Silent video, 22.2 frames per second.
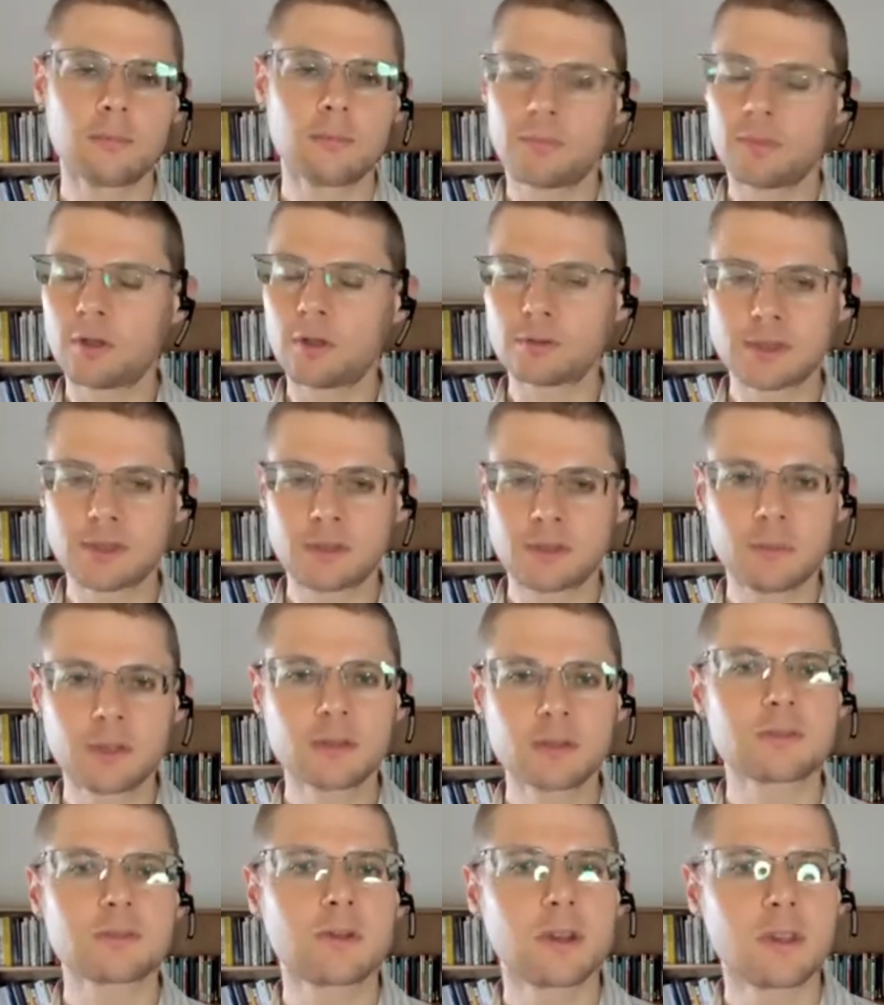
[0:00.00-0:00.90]
those
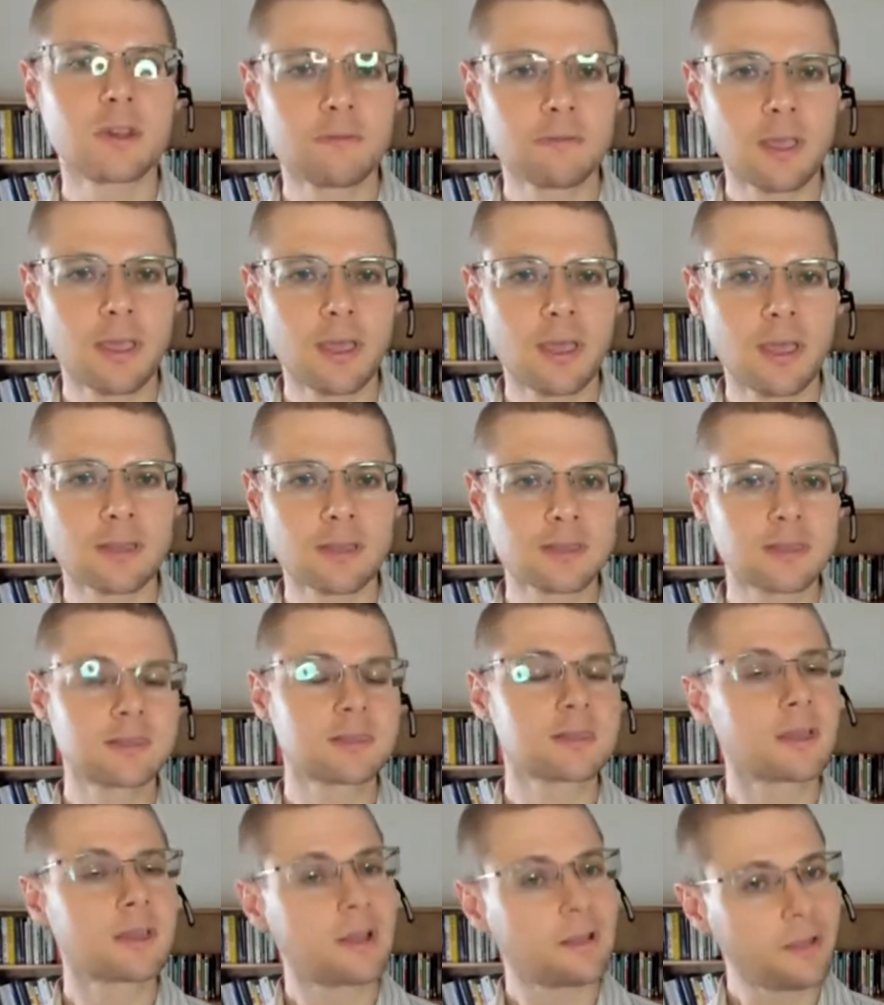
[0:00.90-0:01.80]
administrative tasks
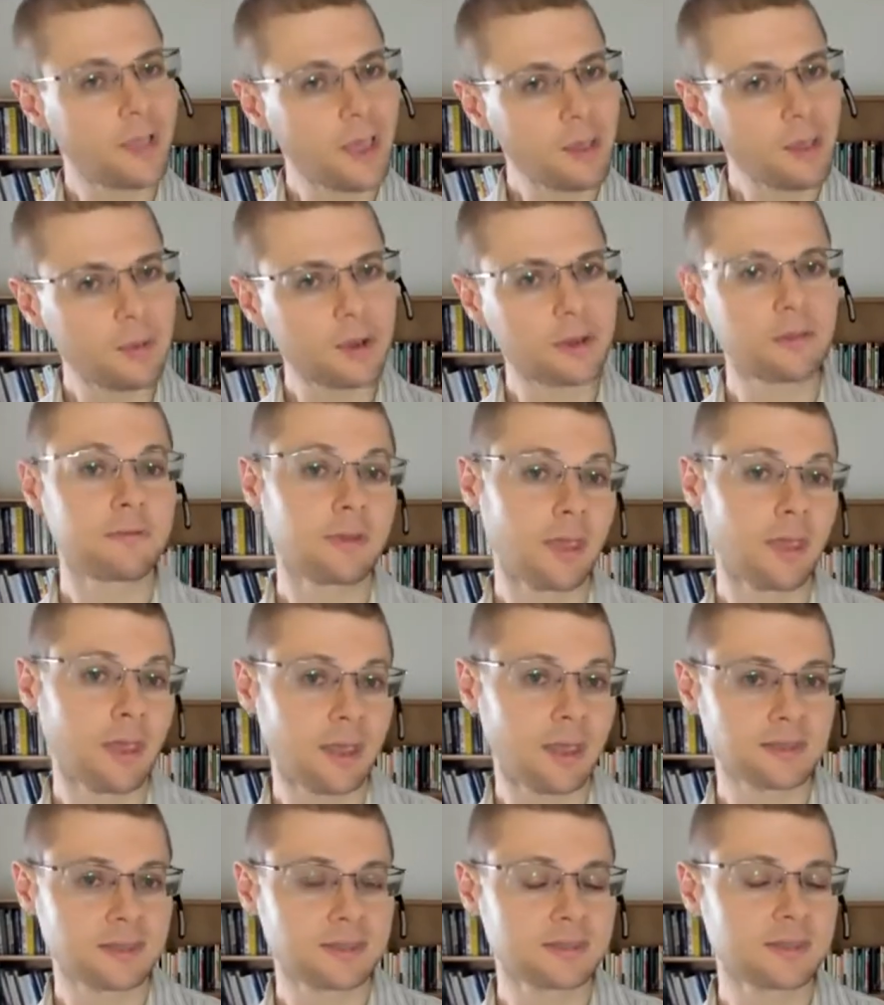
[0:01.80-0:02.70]
collaborative
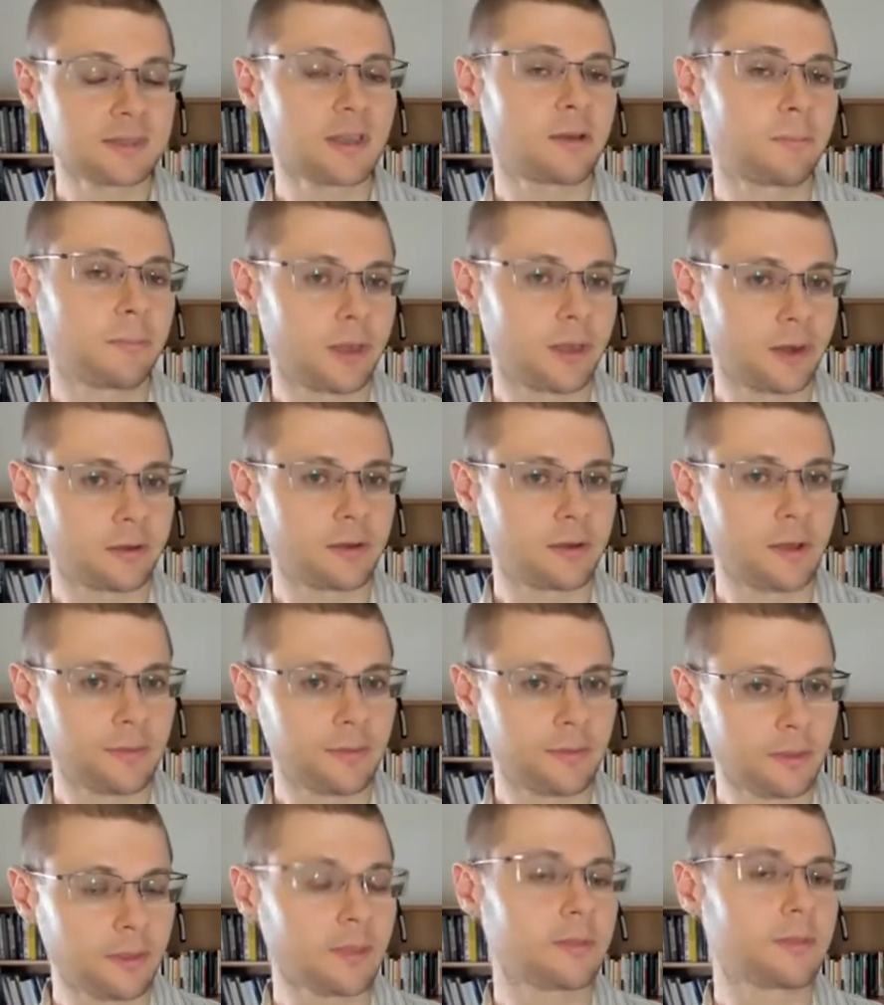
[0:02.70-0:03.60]
tasks are better
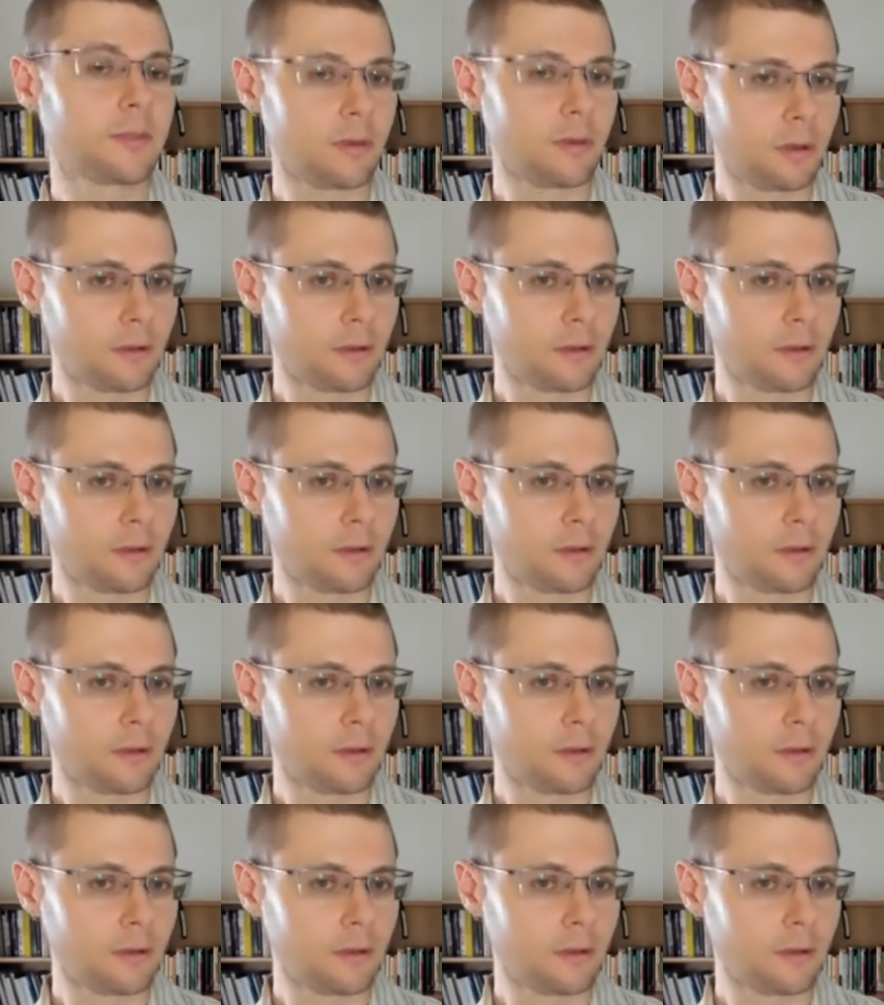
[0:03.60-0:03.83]
done in the